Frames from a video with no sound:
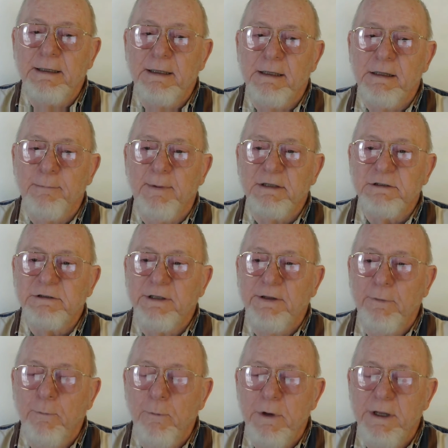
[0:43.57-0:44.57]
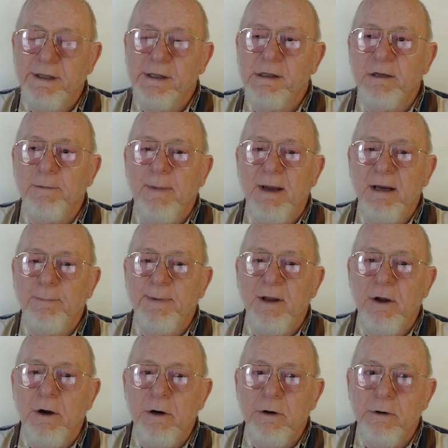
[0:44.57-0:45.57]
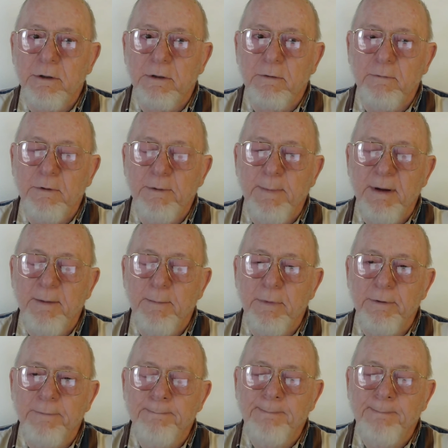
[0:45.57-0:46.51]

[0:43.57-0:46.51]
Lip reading: especially the ones that might be harder to remember,